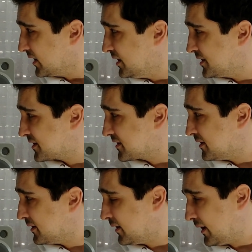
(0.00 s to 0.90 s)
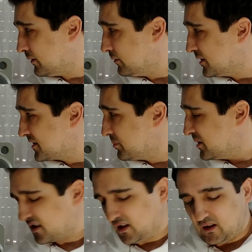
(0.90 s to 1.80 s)
it's I don't know, it's a
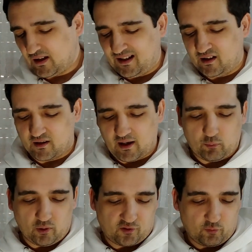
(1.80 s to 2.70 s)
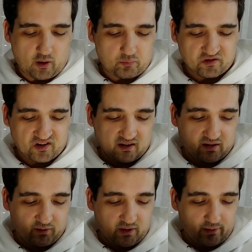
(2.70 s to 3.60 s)
PC, and I want to represent
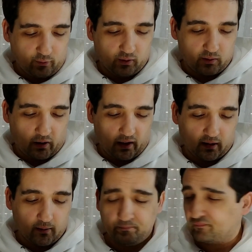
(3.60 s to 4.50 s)
it not only by